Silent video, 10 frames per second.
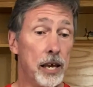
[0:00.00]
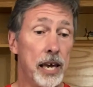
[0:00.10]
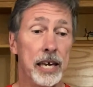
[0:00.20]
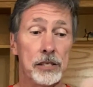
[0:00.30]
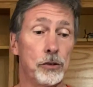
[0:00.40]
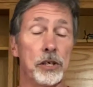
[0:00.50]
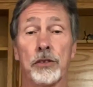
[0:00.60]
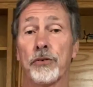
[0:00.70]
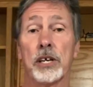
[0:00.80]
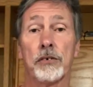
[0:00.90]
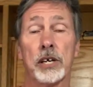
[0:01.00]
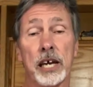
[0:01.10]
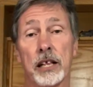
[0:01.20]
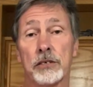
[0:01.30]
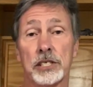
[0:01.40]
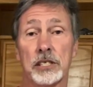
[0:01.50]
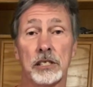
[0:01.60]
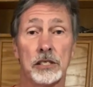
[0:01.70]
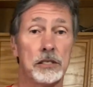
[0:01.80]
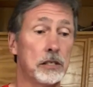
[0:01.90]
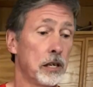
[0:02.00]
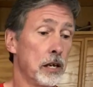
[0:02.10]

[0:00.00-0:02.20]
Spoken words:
hey, it's only 300 calories in this